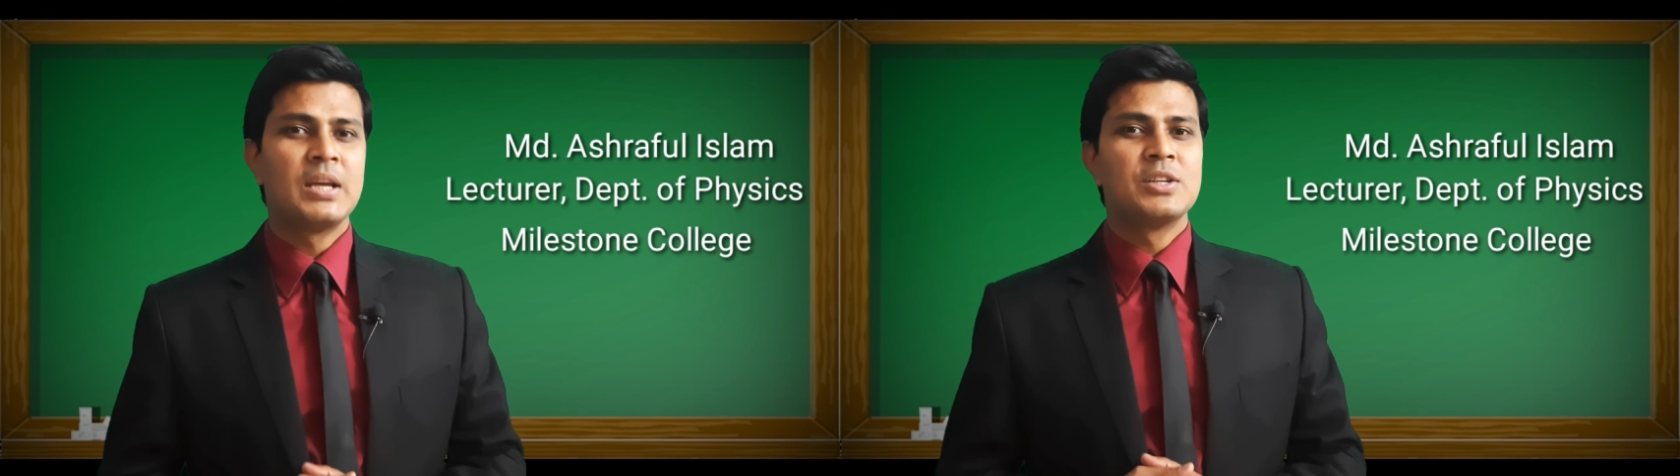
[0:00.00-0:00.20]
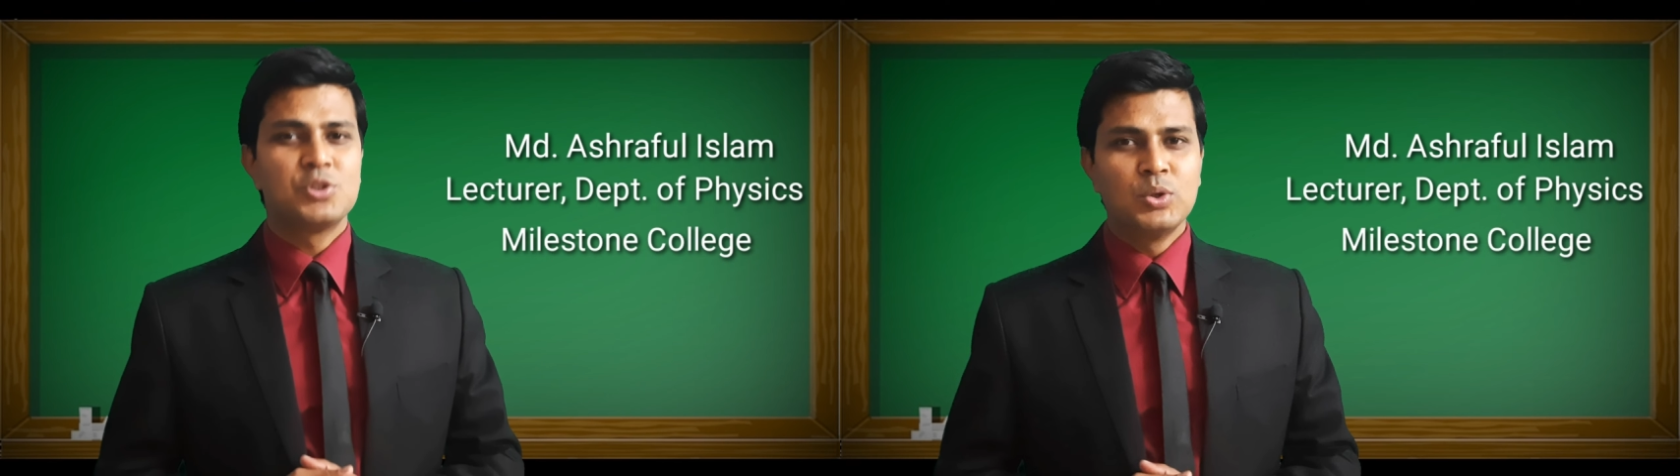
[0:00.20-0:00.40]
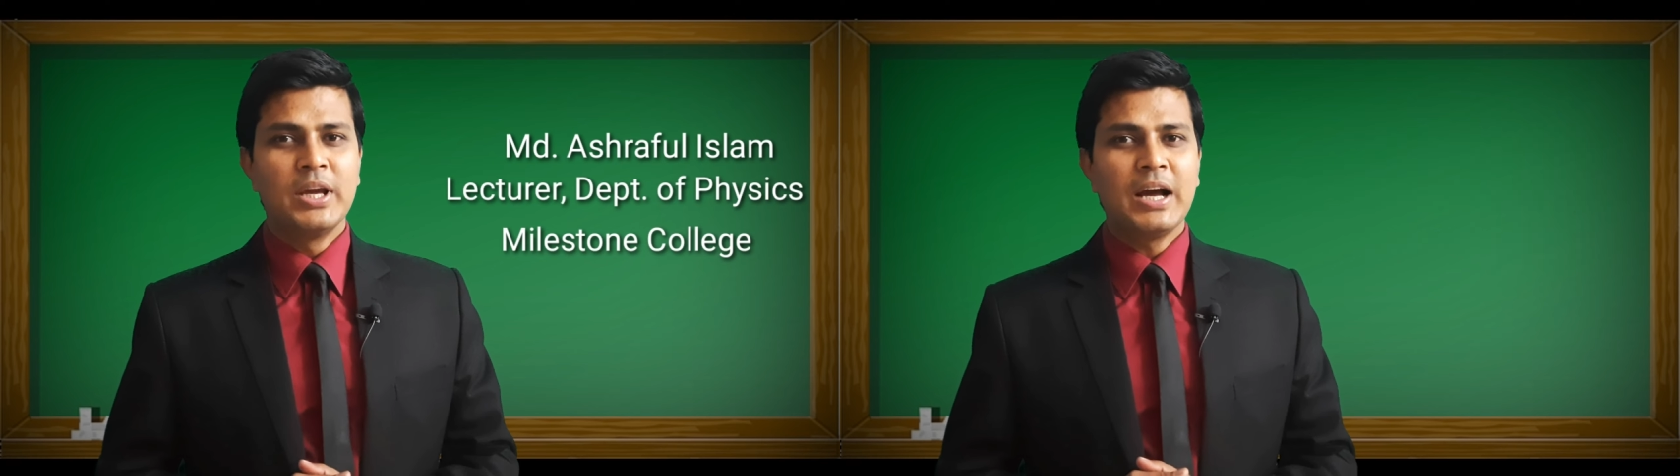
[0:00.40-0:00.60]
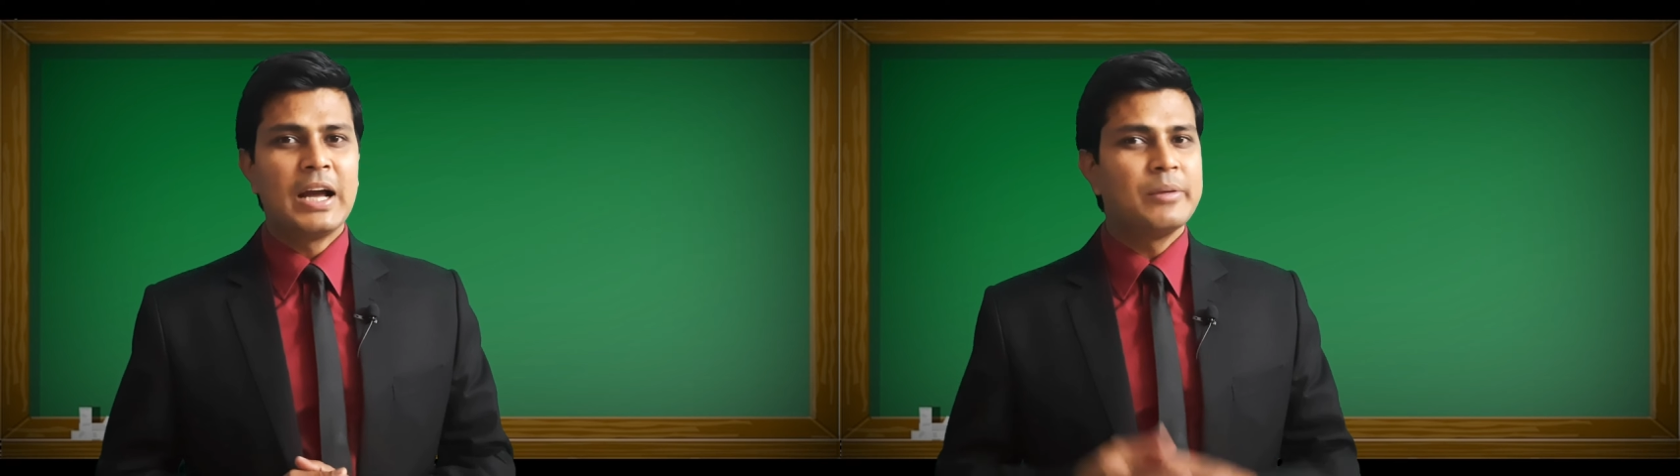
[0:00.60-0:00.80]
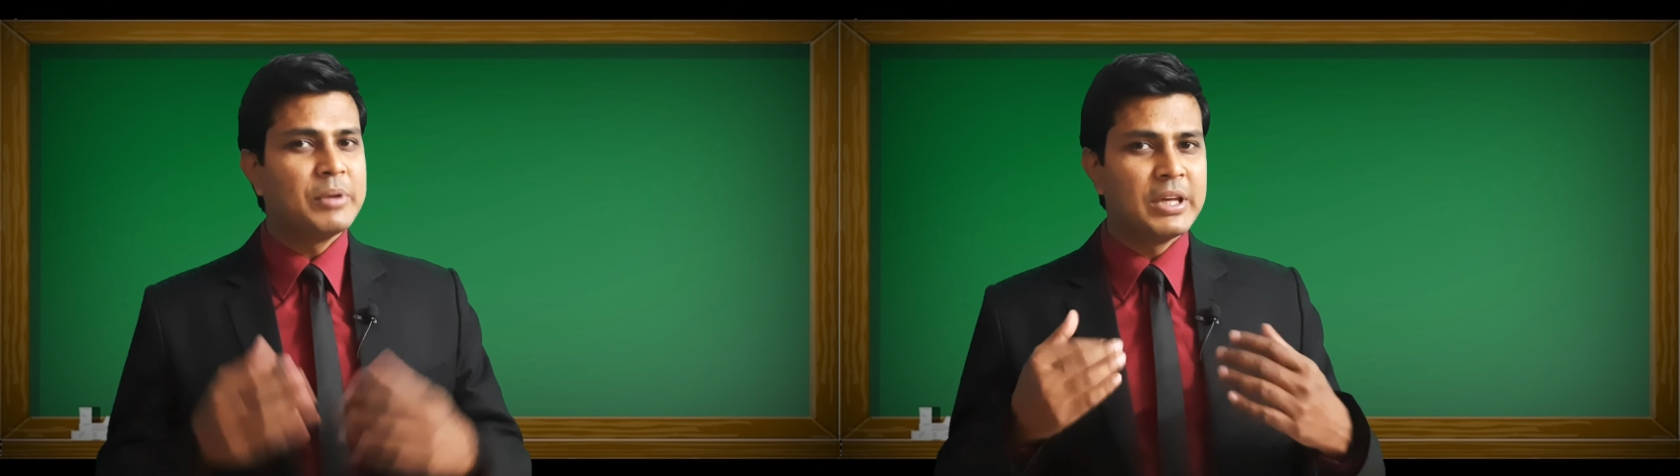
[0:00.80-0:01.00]
Today I
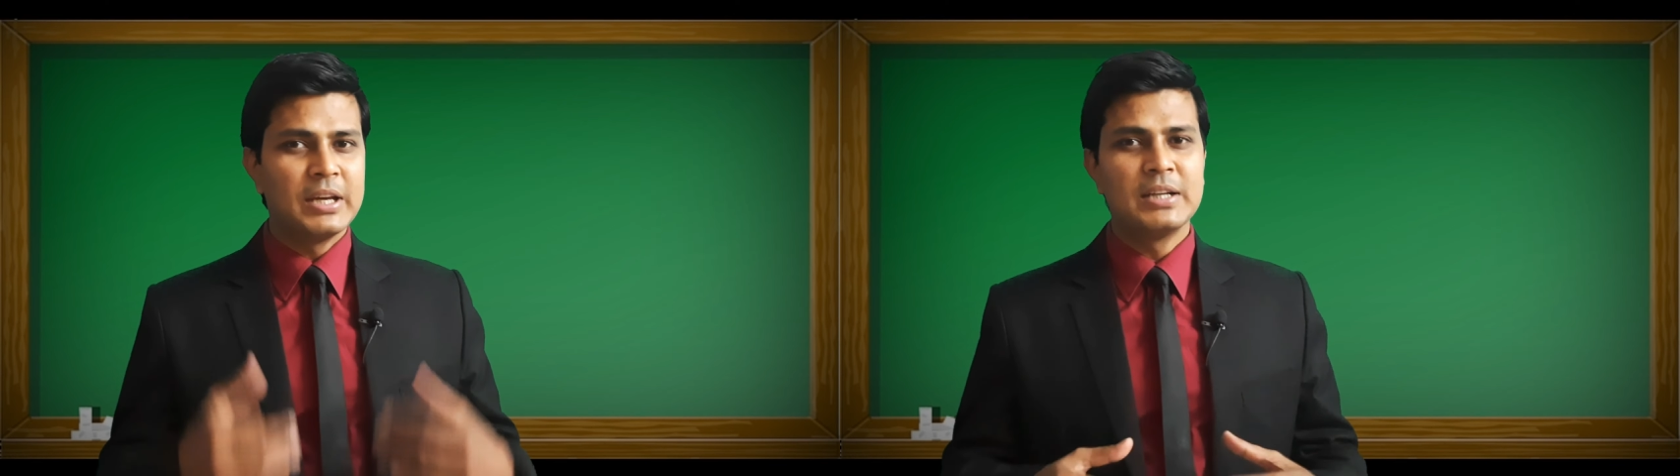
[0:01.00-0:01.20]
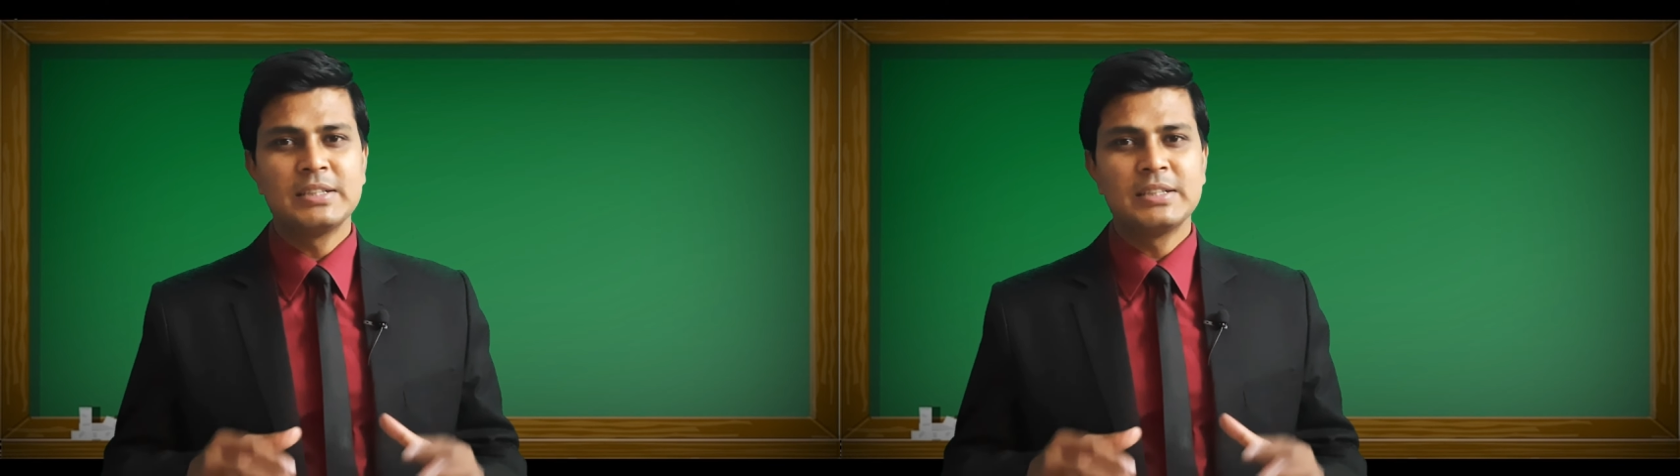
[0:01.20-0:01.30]
am here